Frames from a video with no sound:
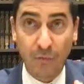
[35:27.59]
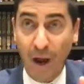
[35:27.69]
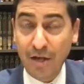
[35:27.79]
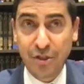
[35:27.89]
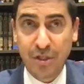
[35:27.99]

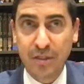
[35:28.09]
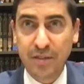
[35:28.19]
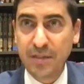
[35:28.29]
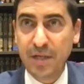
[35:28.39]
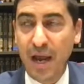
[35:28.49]
Rashi
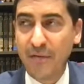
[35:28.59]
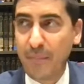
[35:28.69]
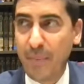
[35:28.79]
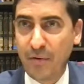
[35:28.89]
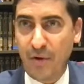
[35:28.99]
says, I have a
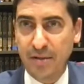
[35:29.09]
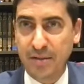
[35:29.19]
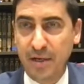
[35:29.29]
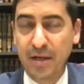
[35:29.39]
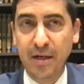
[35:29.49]
better
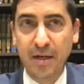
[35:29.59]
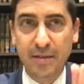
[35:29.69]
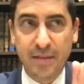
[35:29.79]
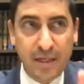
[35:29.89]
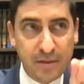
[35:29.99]
idea.
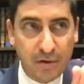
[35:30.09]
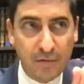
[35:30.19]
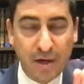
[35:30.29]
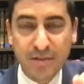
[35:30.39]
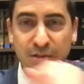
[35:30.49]
Take your
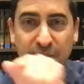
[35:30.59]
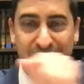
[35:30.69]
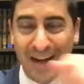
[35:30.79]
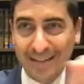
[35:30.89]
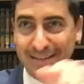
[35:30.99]

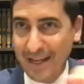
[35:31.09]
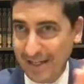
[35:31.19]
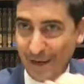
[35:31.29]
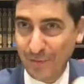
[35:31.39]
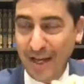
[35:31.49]
eraser and
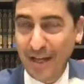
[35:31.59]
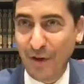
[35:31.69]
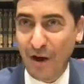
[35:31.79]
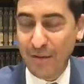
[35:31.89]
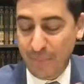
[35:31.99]
take out that
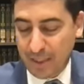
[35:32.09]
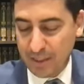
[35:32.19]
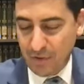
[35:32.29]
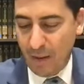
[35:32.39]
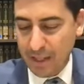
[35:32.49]
line
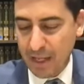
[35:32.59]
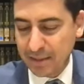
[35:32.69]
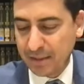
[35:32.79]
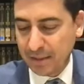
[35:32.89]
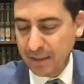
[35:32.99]
because Rabbi
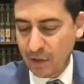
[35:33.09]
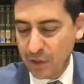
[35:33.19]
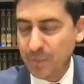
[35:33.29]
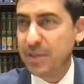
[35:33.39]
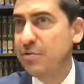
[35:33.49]
Eliezer clearly
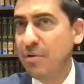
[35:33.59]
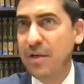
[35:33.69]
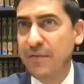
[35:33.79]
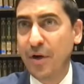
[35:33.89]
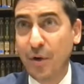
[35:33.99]
holds
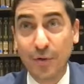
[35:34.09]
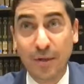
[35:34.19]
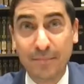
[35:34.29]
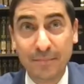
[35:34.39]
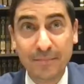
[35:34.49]
Batishrini for
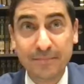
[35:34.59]
Ha'olam.